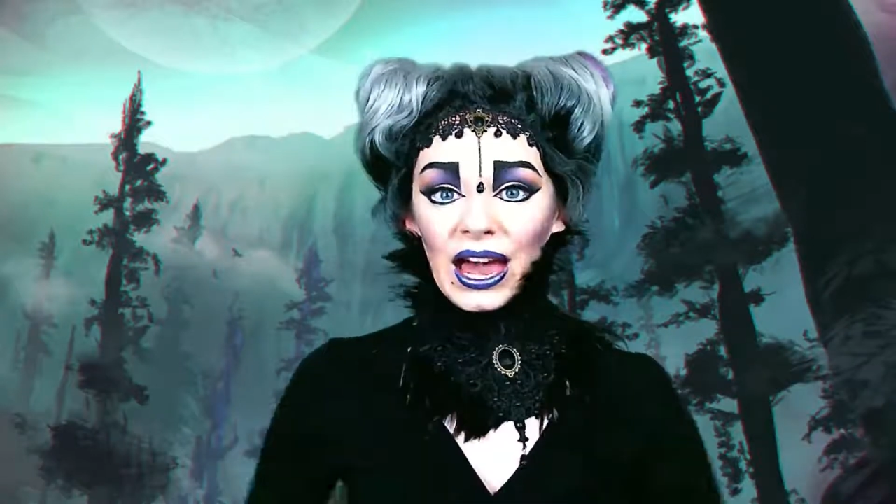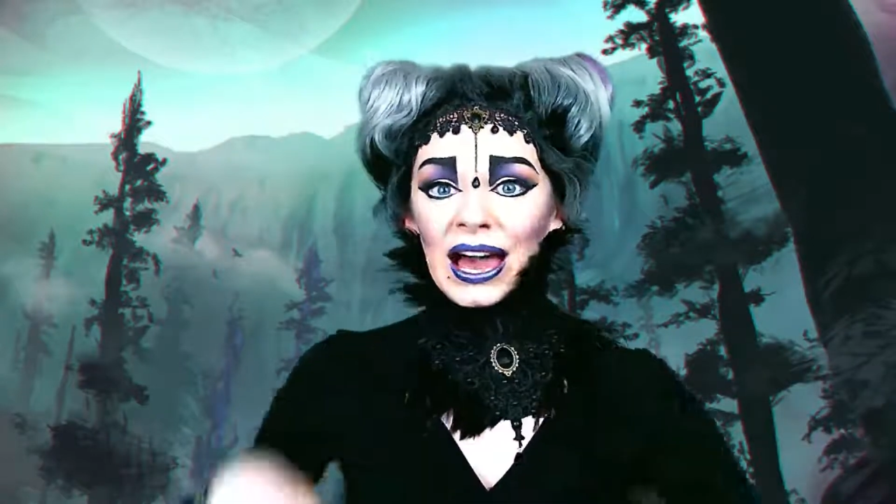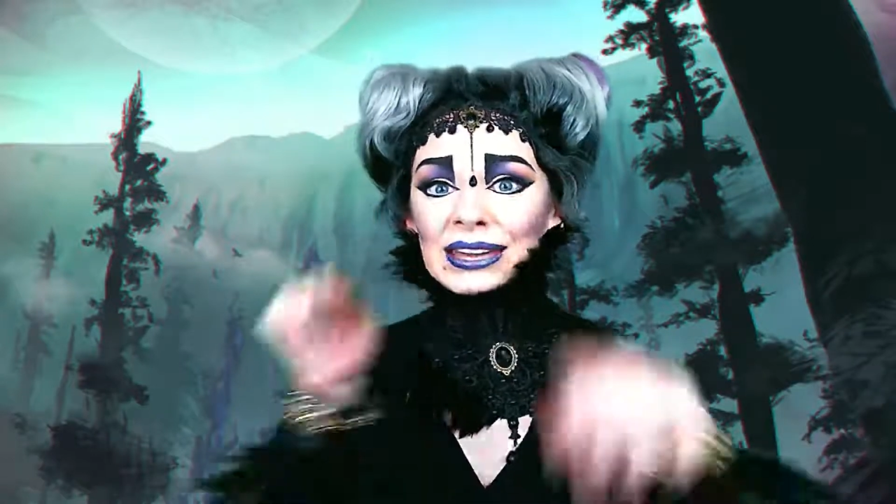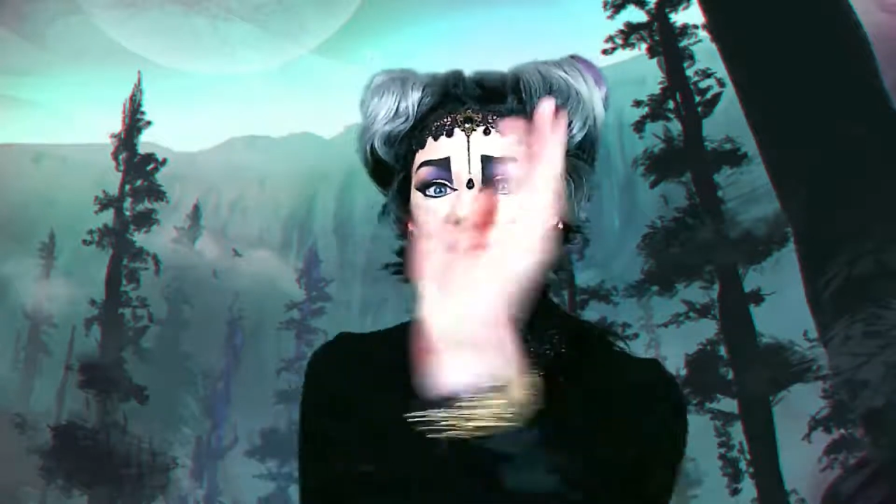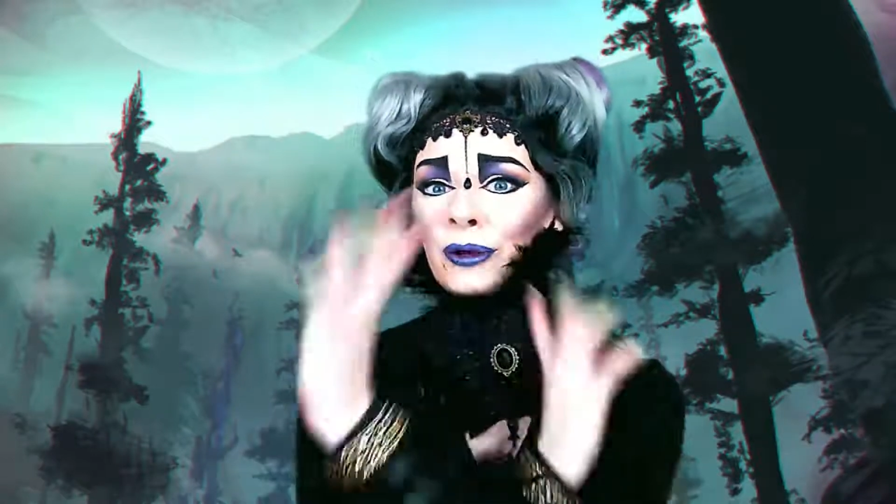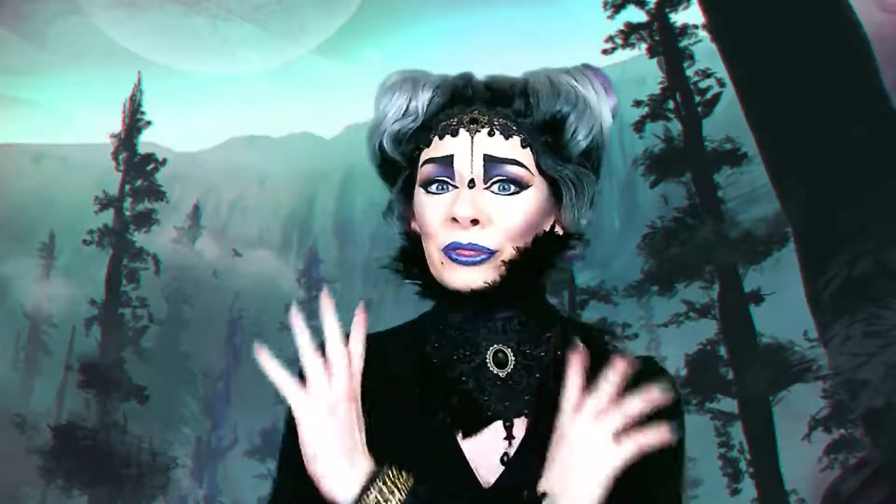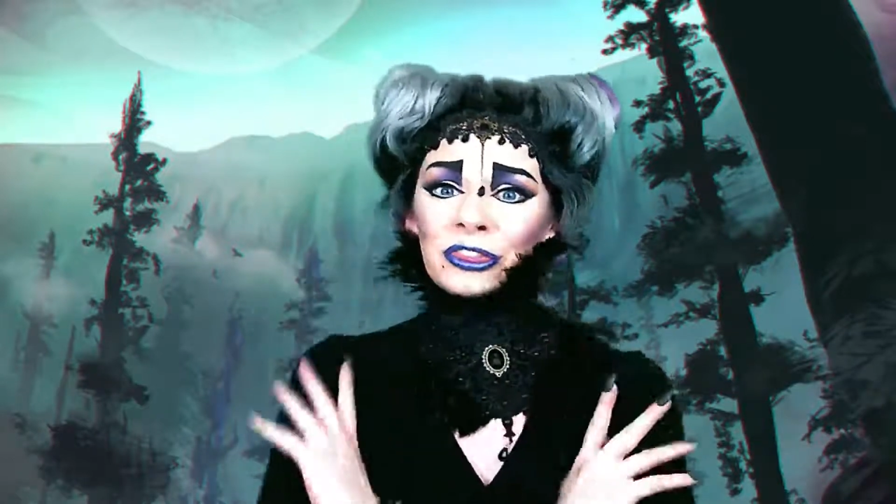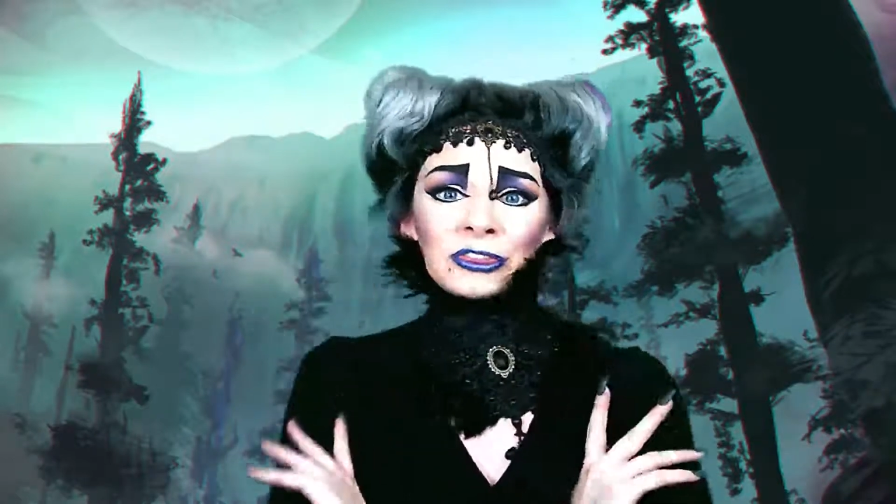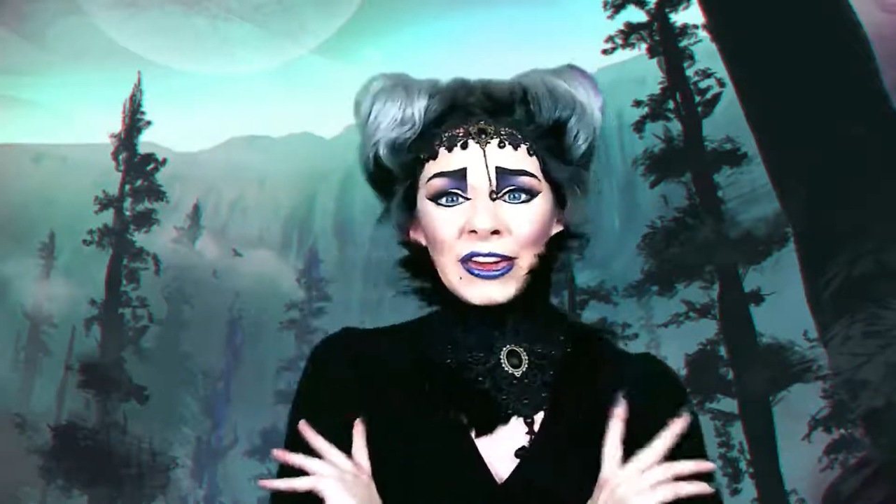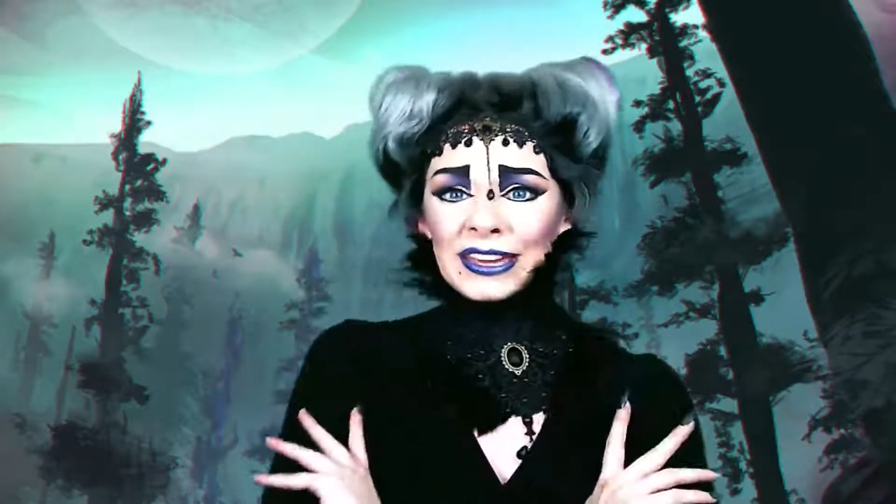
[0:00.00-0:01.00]
I don't
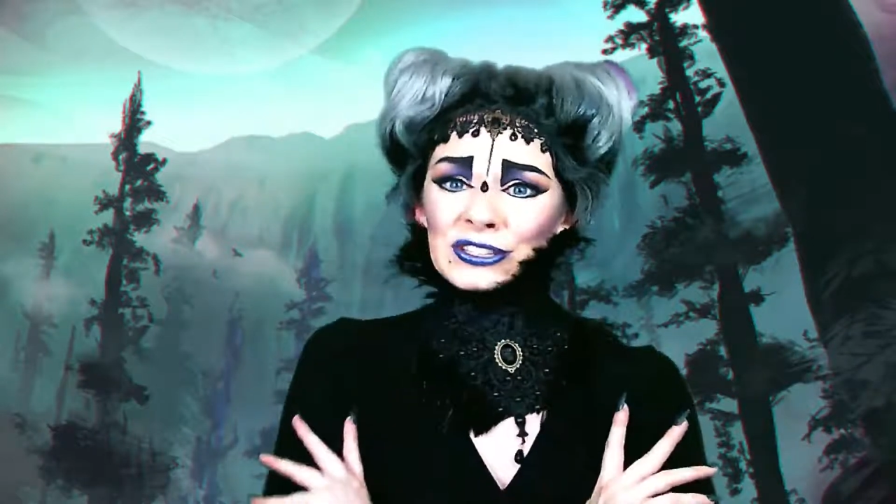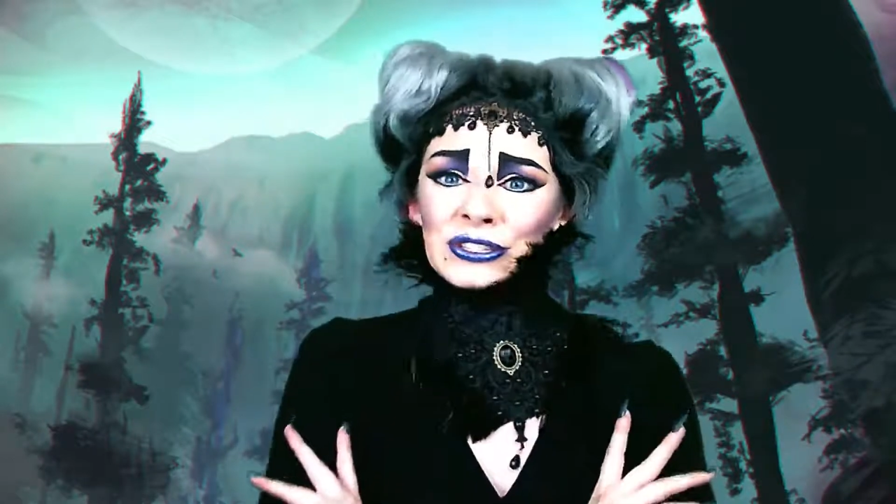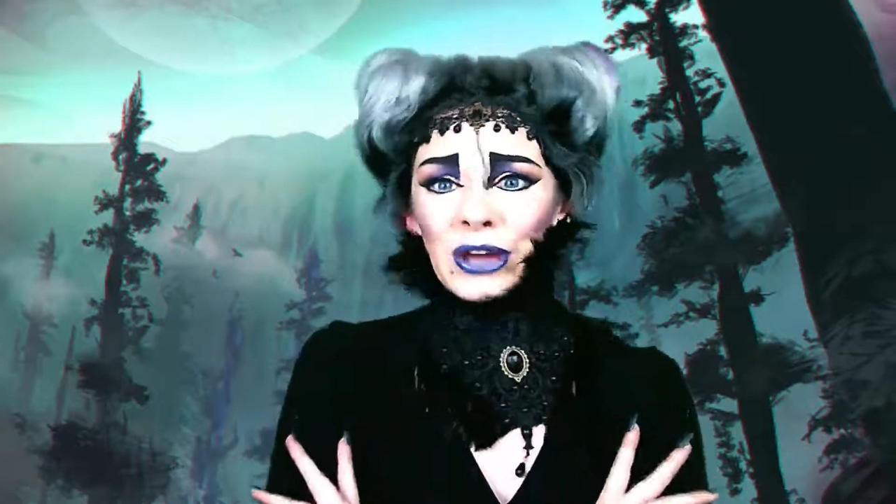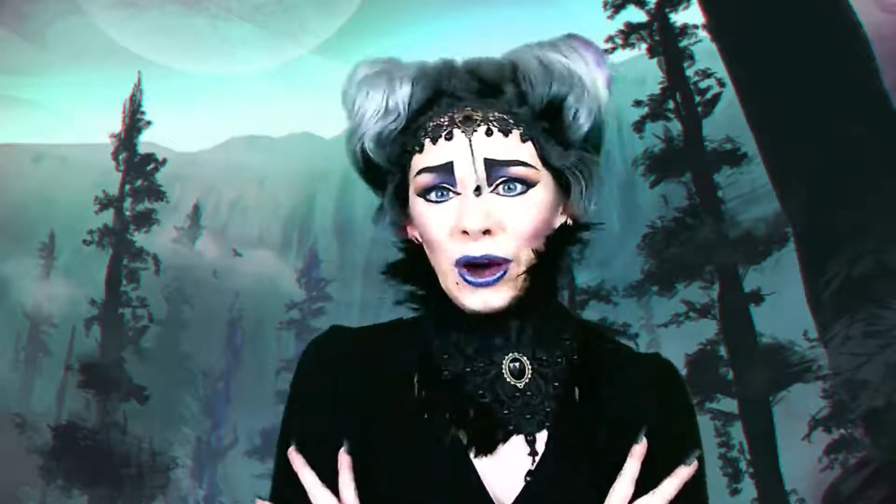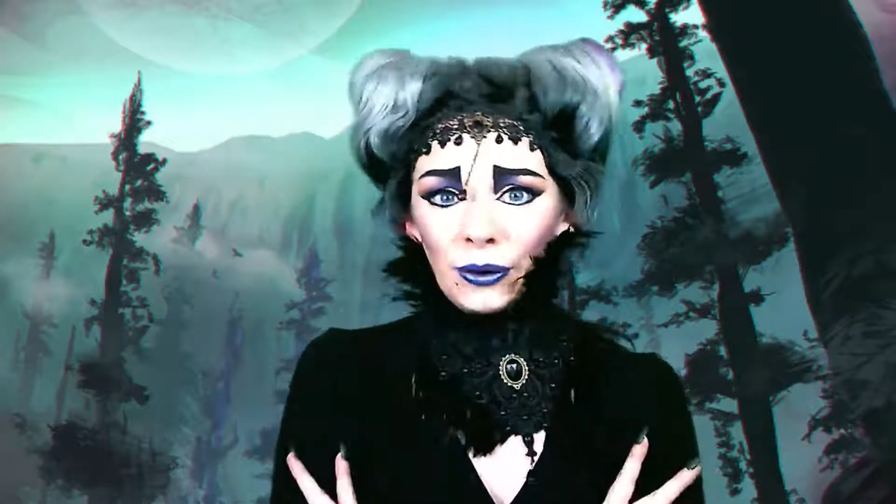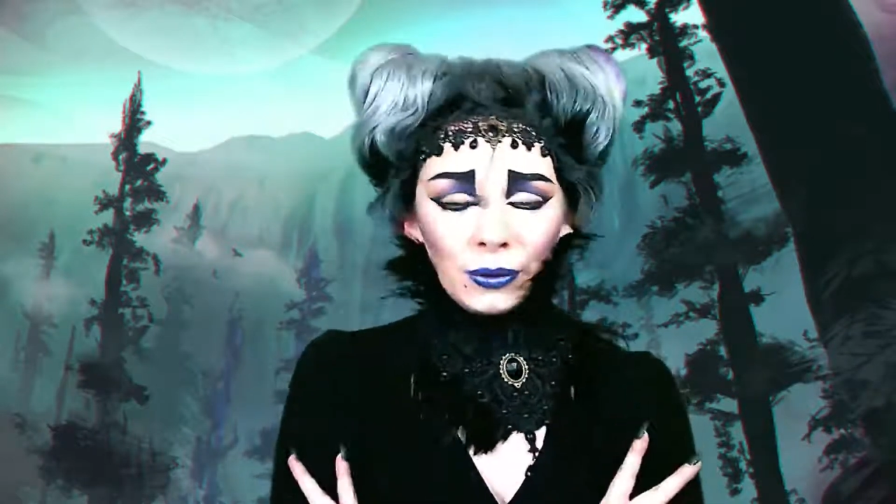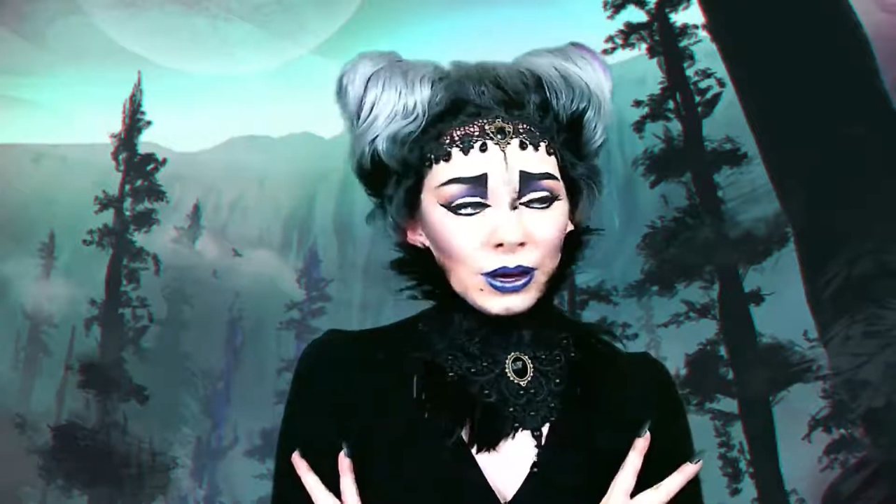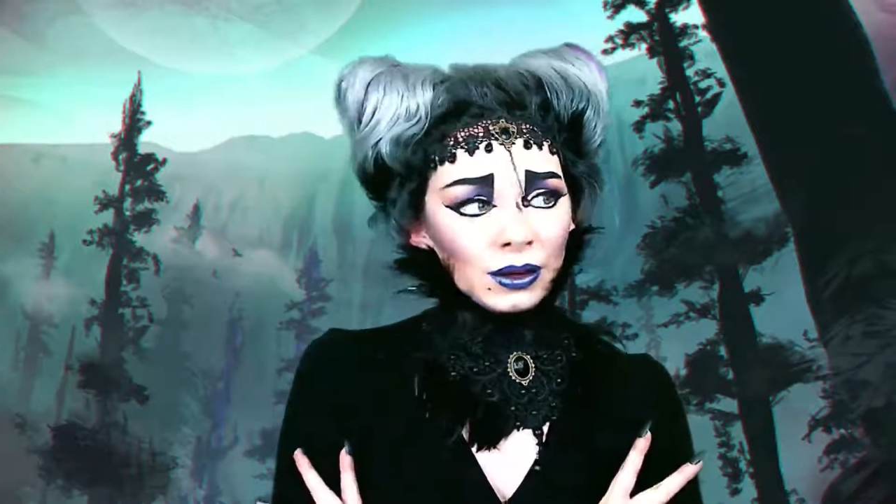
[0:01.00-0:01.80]
think so.